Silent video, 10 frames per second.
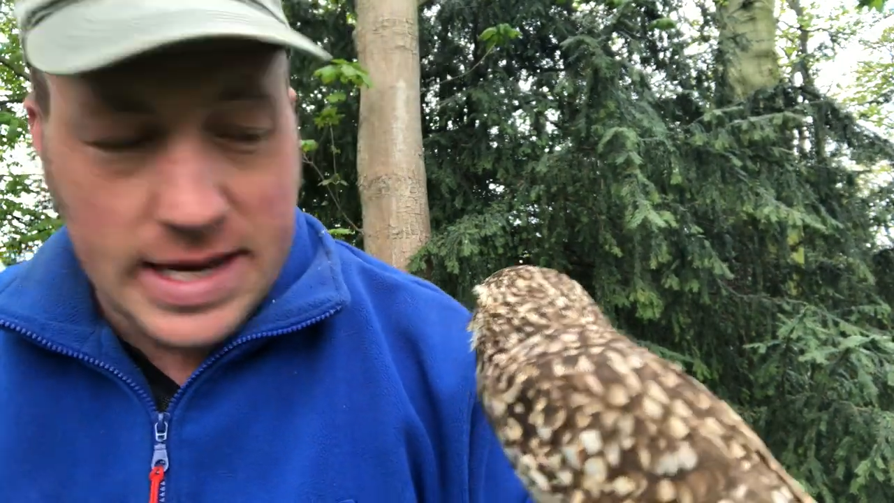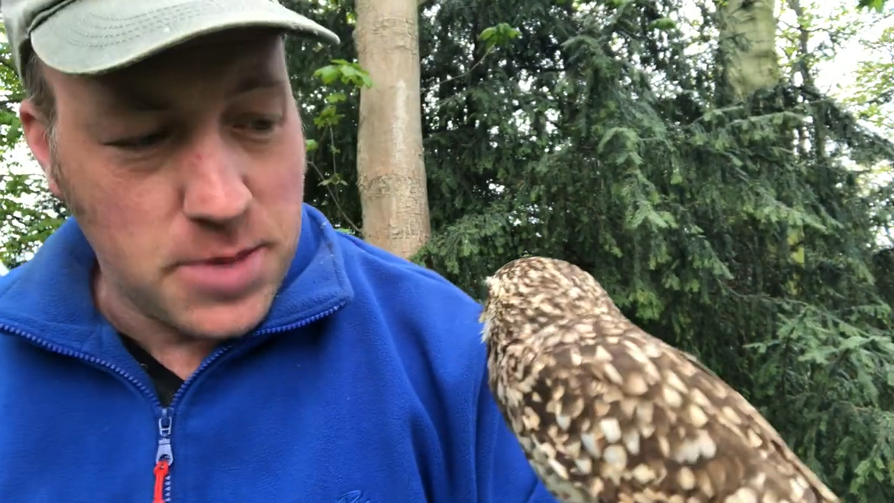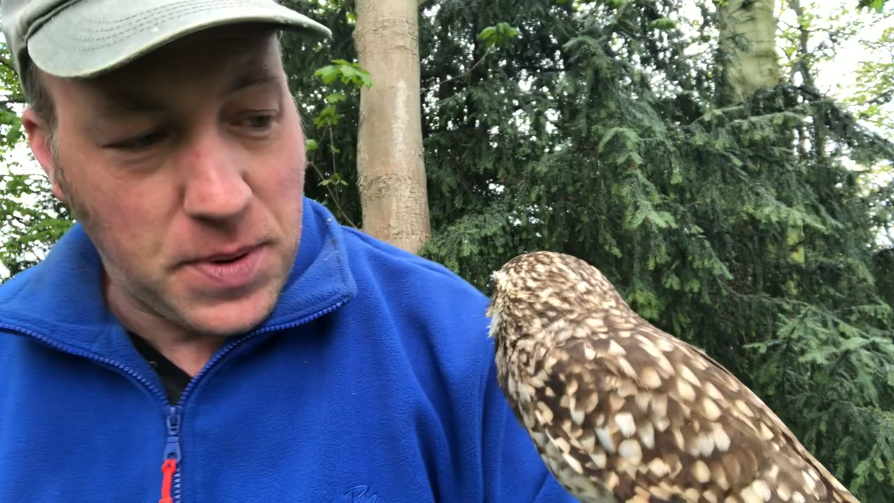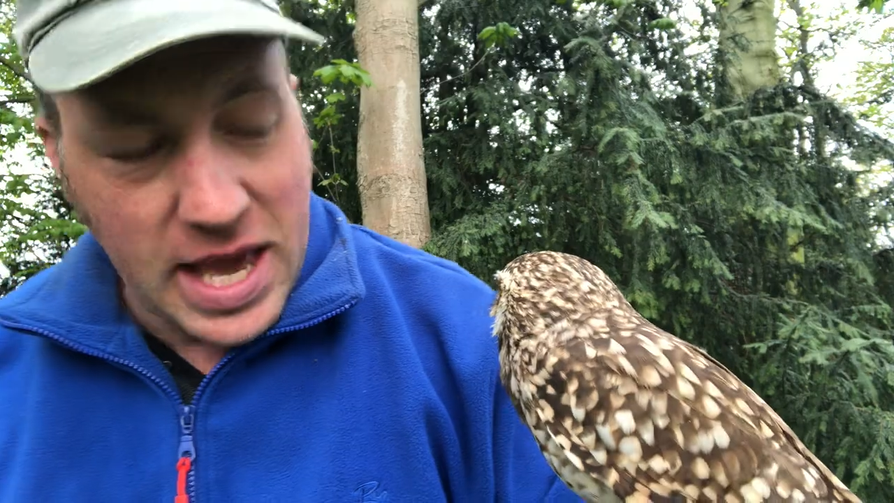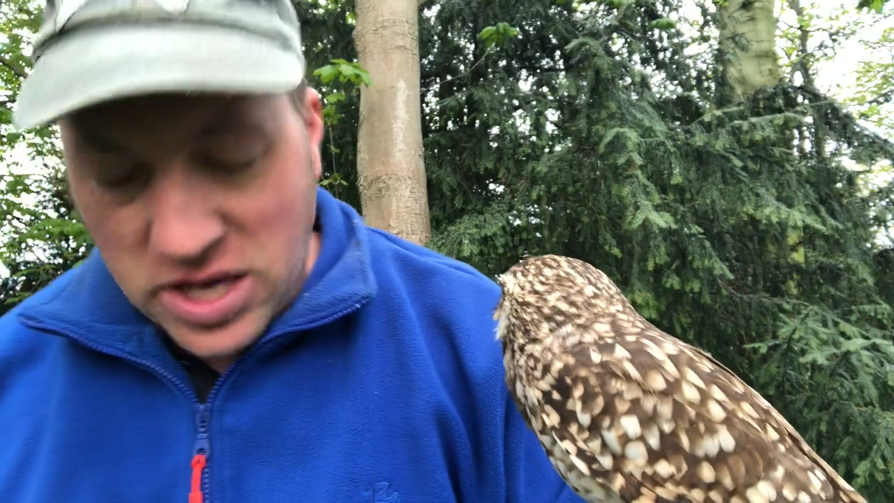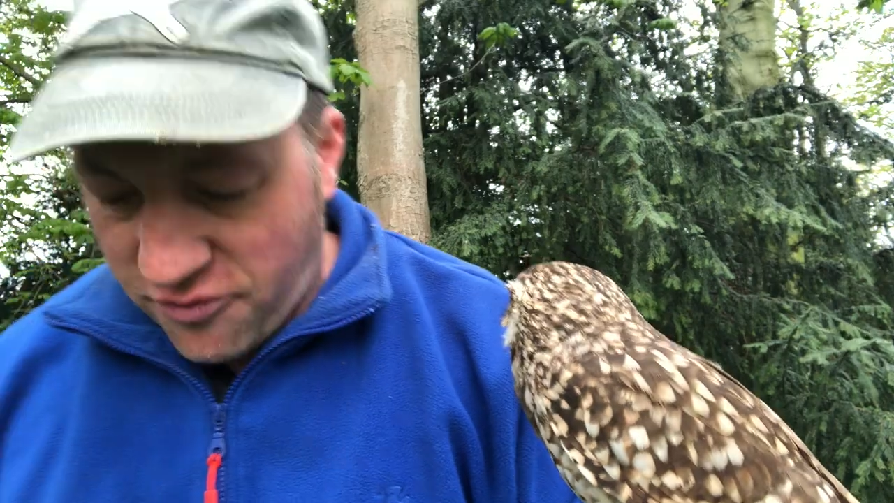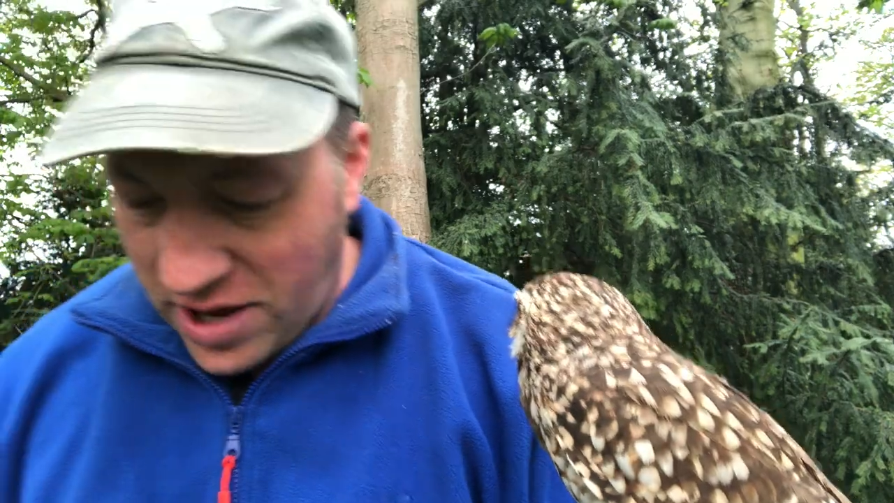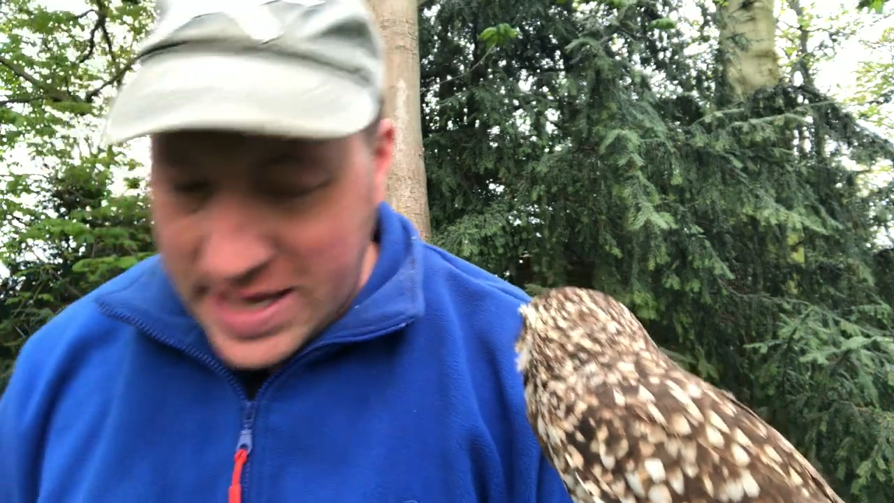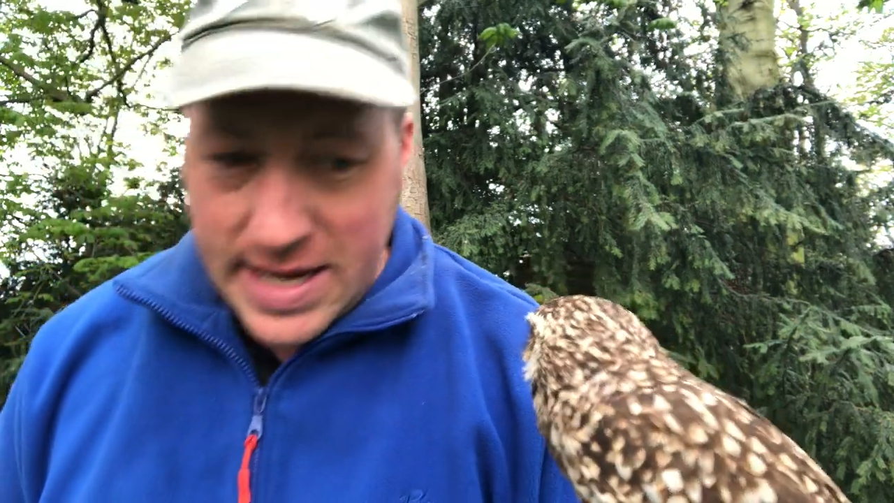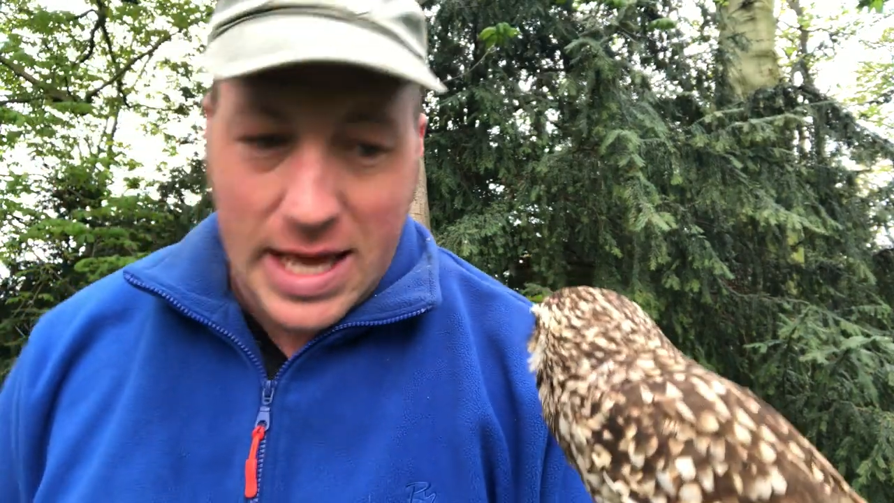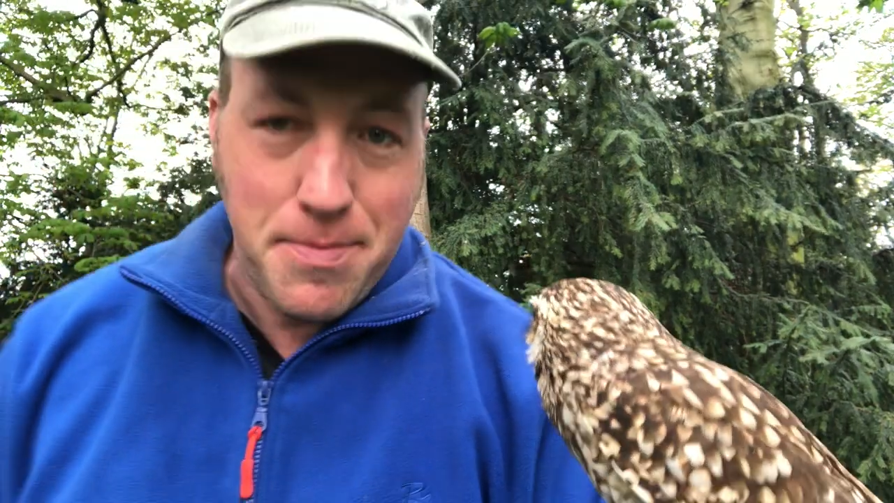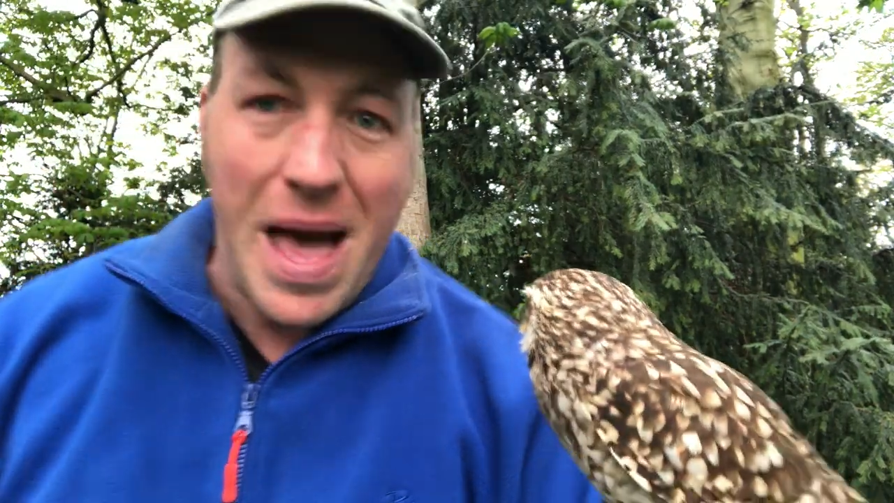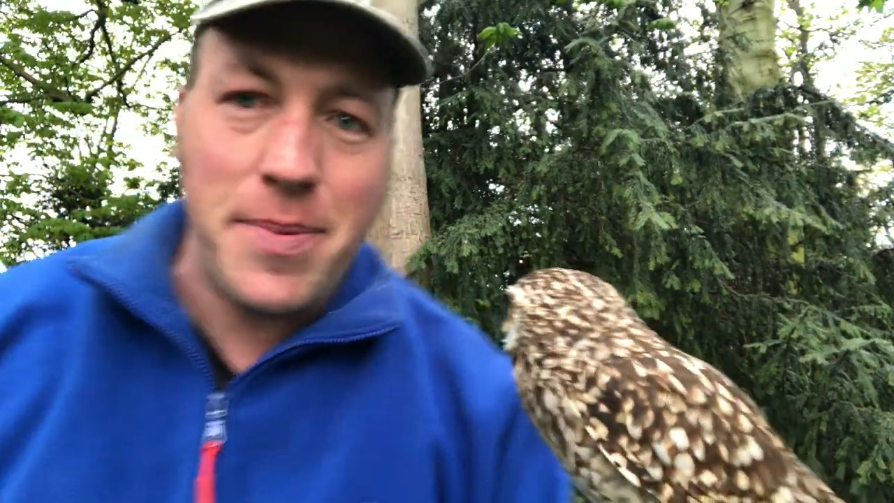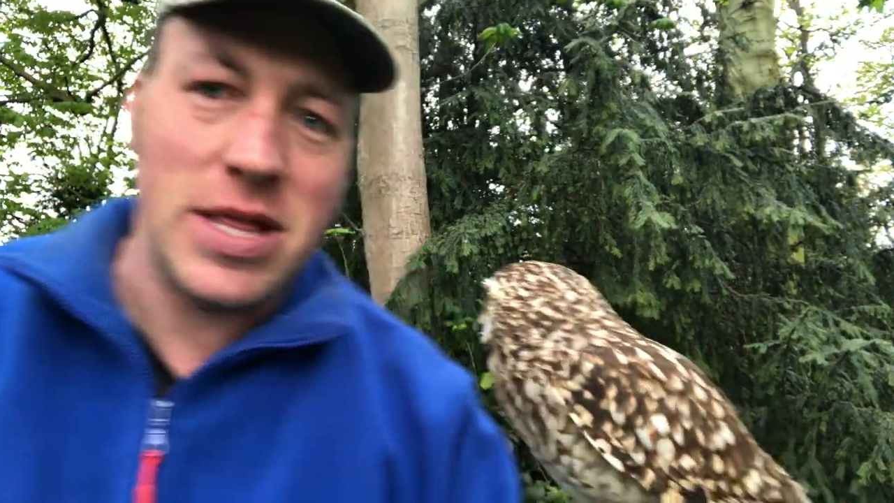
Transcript: displays recently, Pebble